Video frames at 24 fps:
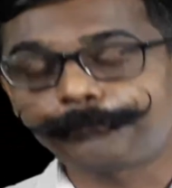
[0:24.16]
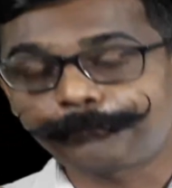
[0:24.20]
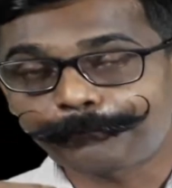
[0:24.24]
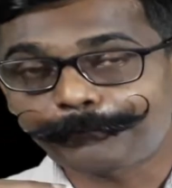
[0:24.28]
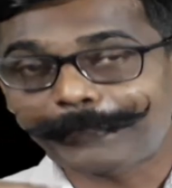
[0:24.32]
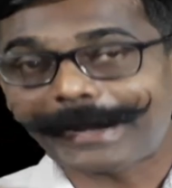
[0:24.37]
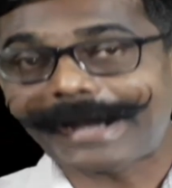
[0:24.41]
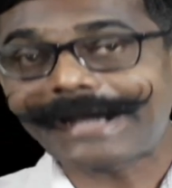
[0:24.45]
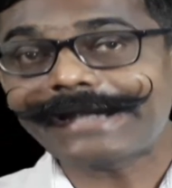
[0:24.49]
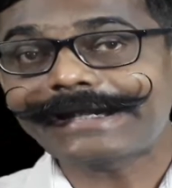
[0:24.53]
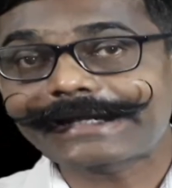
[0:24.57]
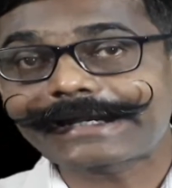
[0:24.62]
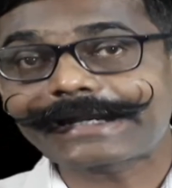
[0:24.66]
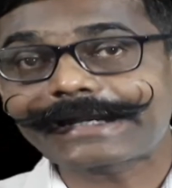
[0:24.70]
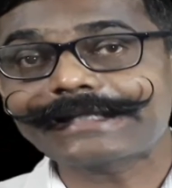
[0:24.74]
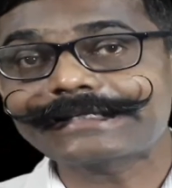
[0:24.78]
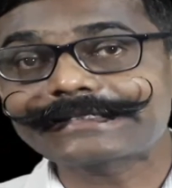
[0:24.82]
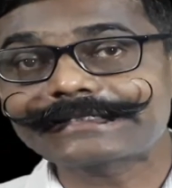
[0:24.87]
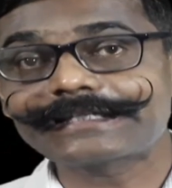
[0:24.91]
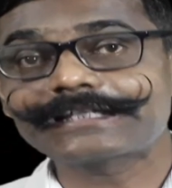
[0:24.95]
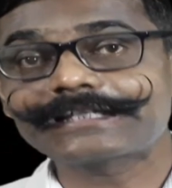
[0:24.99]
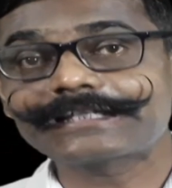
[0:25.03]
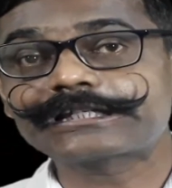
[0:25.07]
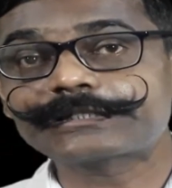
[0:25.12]

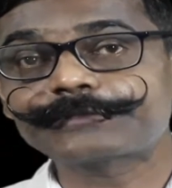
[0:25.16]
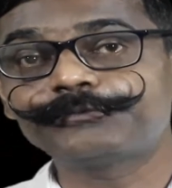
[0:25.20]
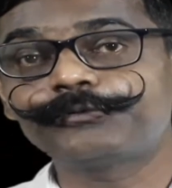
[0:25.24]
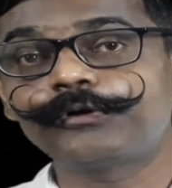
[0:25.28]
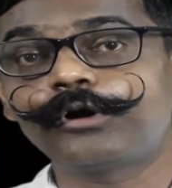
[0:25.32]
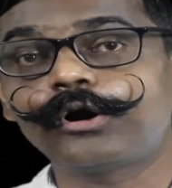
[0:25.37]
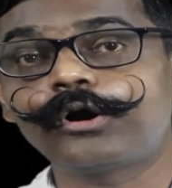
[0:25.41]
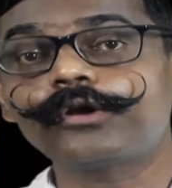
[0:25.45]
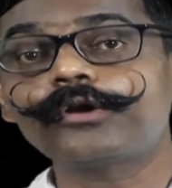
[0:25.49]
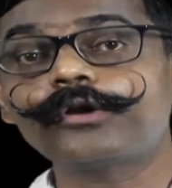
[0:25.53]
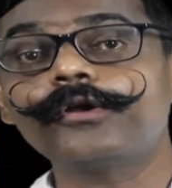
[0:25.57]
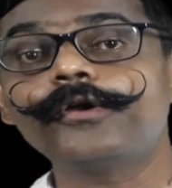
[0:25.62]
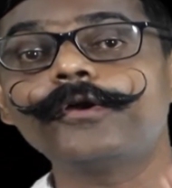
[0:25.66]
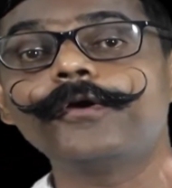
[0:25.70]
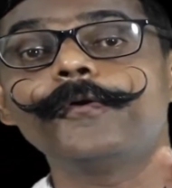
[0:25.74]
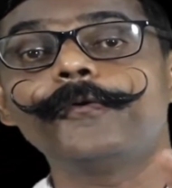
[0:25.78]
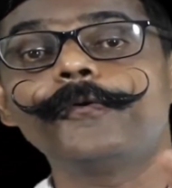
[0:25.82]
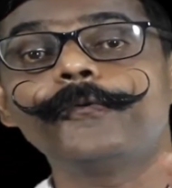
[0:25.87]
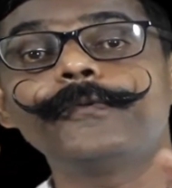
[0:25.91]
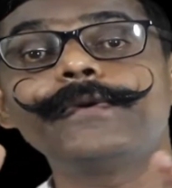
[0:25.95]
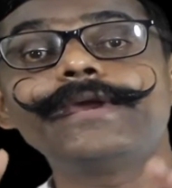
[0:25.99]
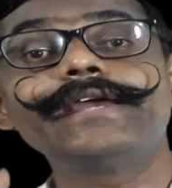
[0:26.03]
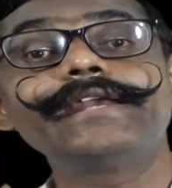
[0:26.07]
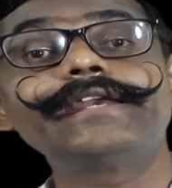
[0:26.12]
matrices for
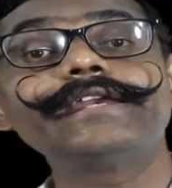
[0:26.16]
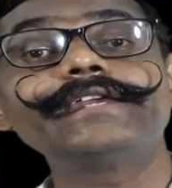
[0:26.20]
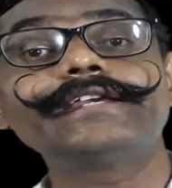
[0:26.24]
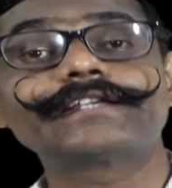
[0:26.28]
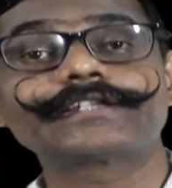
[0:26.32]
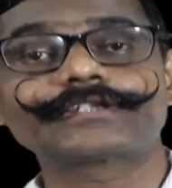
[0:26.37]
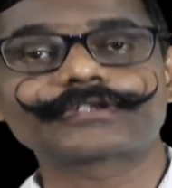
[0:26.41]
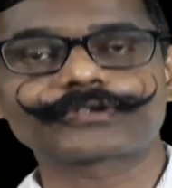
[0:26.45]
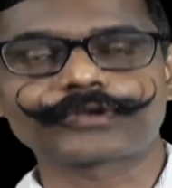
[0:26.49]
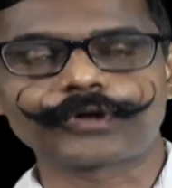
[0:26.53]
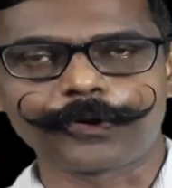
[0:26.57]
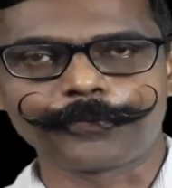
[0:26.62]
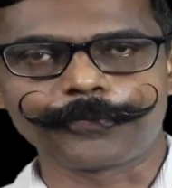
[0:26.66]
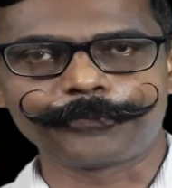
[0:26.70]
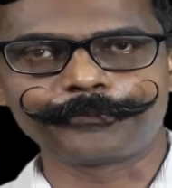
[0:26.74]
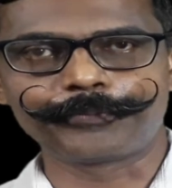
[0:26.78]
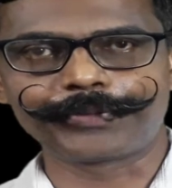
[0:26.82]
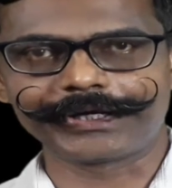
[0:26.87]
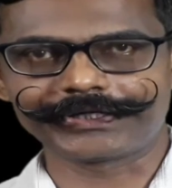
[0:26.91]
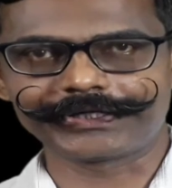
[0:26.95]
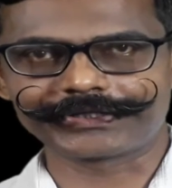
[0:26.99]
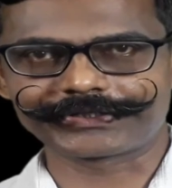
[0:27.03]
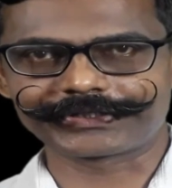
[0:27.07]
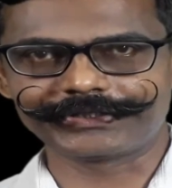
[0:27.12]
various
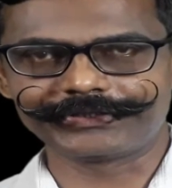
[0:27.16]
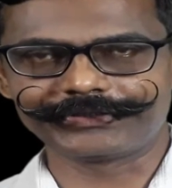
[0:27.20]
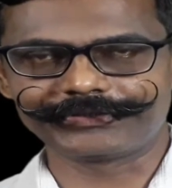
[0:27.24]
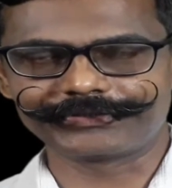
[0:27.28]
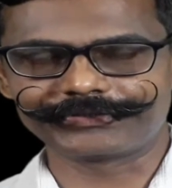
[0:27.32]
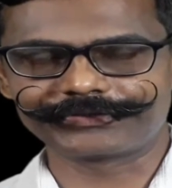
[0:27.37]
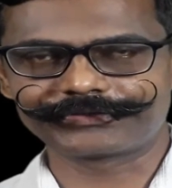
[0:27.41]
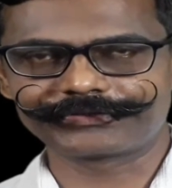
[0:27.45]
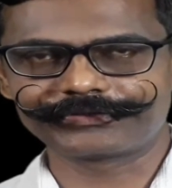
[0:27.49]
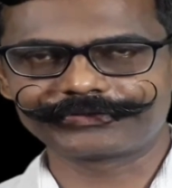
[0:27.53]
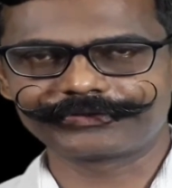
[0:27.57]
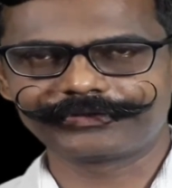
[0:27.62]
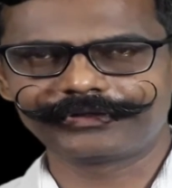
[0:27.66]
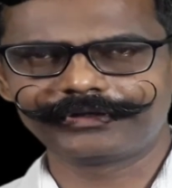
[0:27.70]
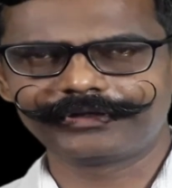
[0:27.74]
operations.